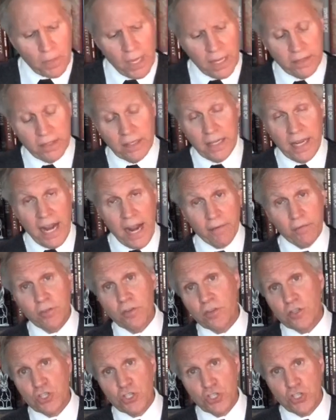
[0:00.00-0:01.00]
And then
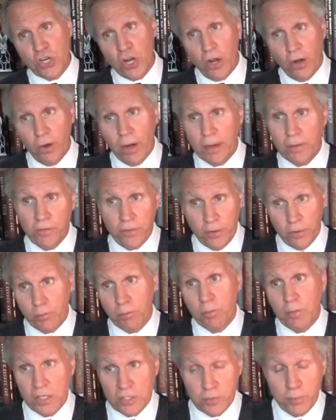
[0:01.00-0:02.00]
after the show, I'd feel
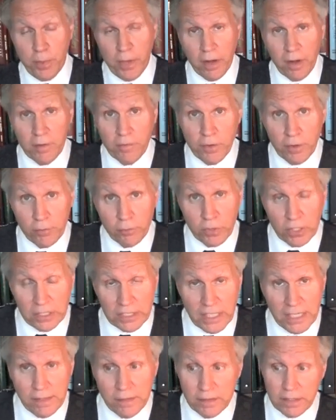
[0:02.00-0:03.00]
much better. I'd feel
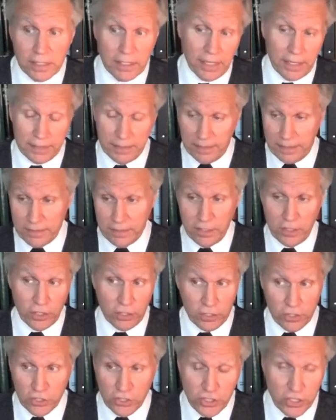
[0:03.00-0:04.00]
relieved, and I did a
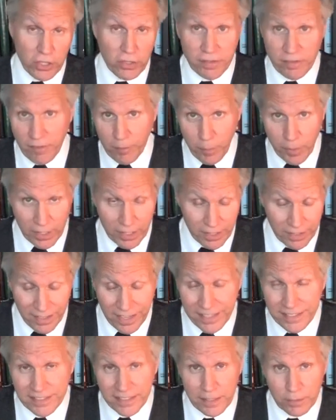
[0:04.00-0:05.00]
good show, and everybody
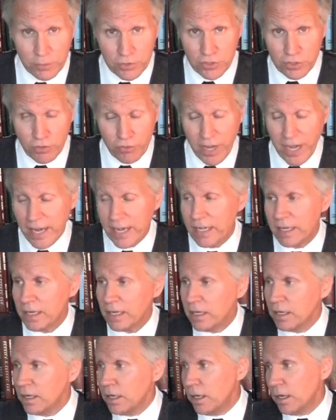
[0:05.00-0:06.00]
liked it, and it was great.
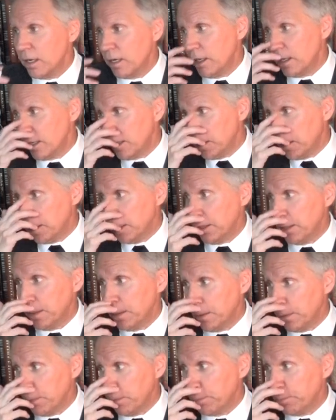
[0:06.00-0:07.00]

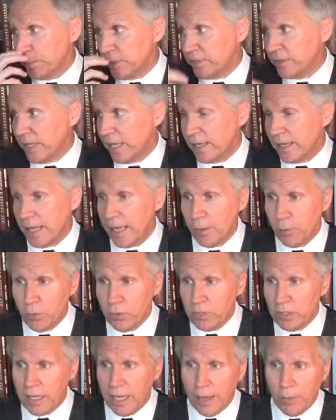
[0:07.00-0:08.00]
But then I
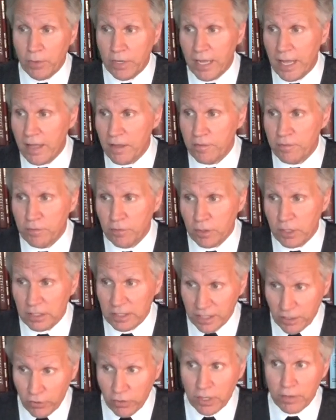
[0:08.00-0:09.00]
would have
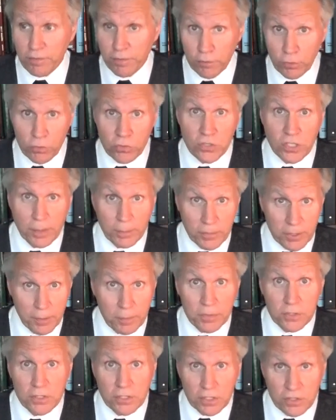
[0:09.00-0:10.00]
literally flu
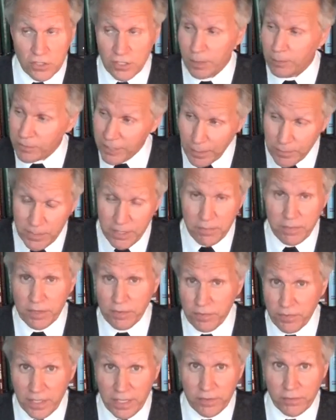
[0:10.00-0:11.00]
symptoms, and sometimes even a
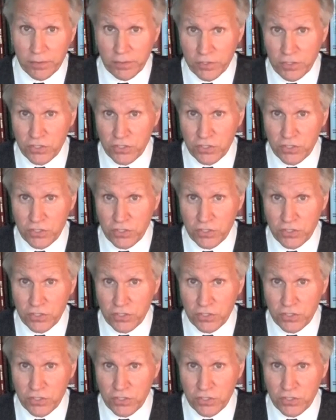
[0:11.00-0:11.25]
fever.